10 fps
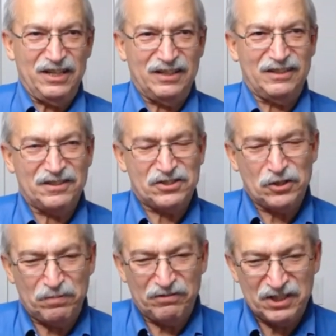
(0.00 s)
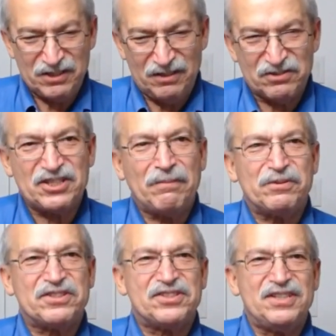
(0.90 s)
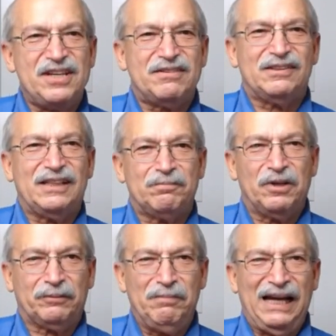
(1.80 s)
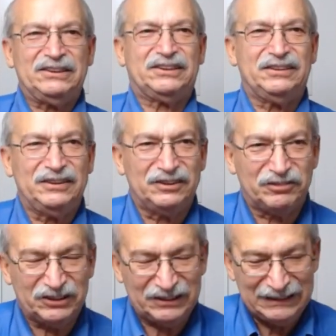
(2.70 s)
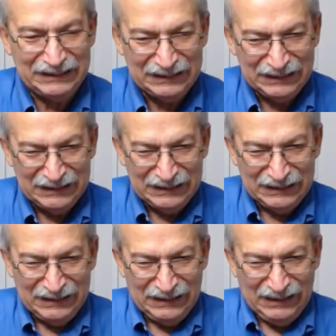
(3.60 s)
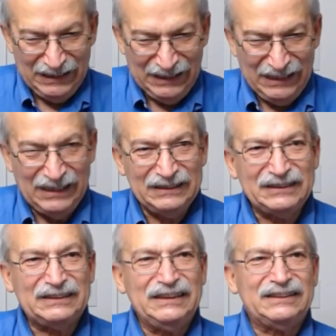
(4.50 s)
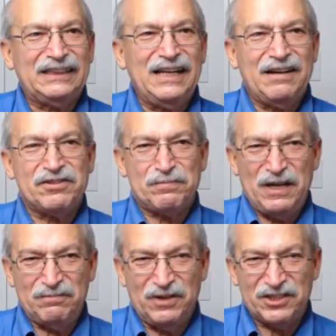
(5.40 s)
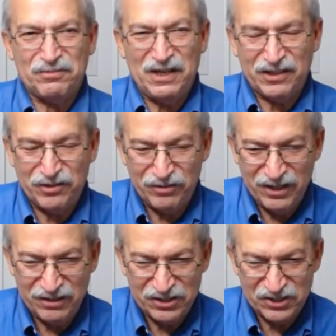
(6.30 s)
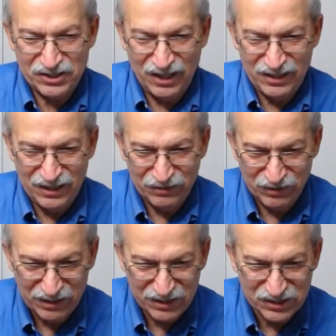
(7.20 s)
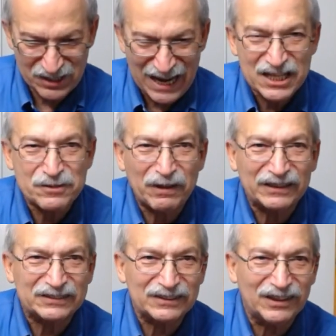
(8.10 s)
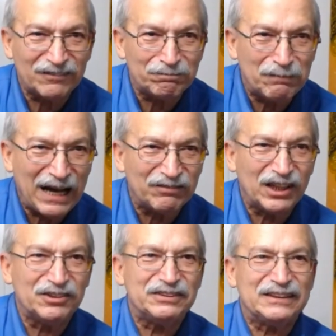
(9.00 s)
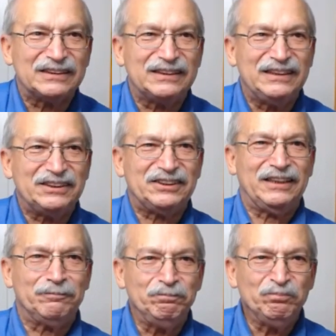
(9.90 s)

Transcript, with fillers: under the supervision of Shepard Siegel at McMaster University, and since then have spent much of my career studying various aspects of Pavlovian conditioning.